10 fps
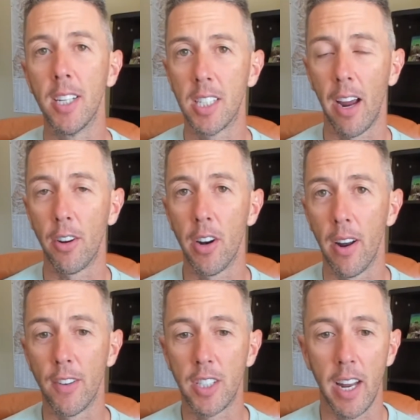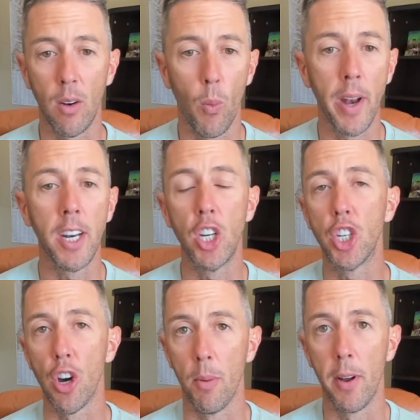Secretary of State Wendy
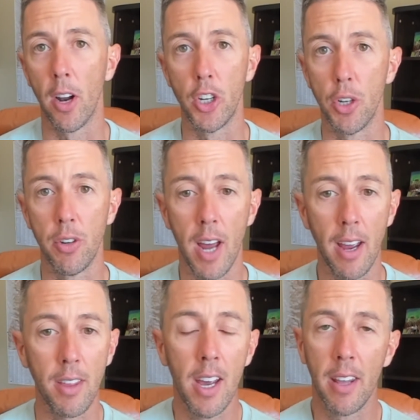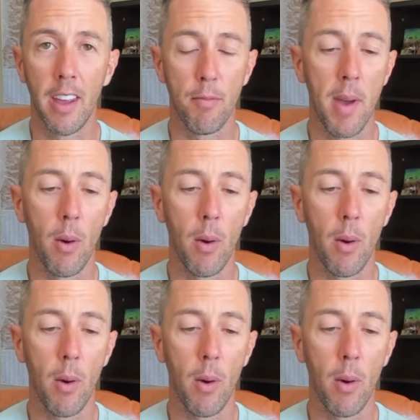Sherman on June 9th. They've met